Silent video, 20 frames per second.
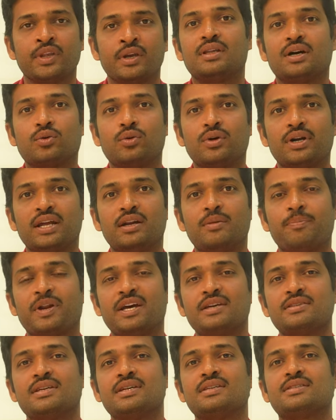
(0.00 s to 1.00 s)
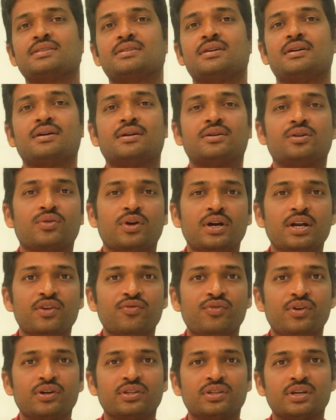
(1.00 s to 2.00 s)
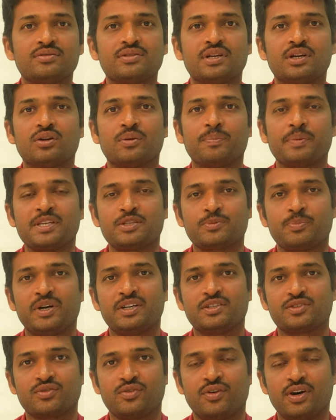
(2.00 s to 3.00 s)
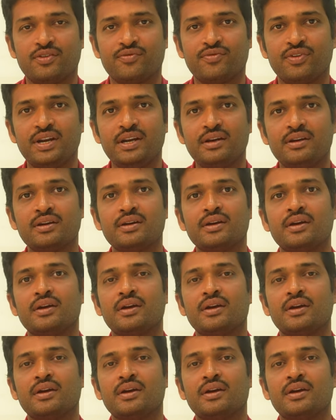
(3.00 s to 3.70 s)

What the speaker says: The quoted price is 24,000 rupees per square feet,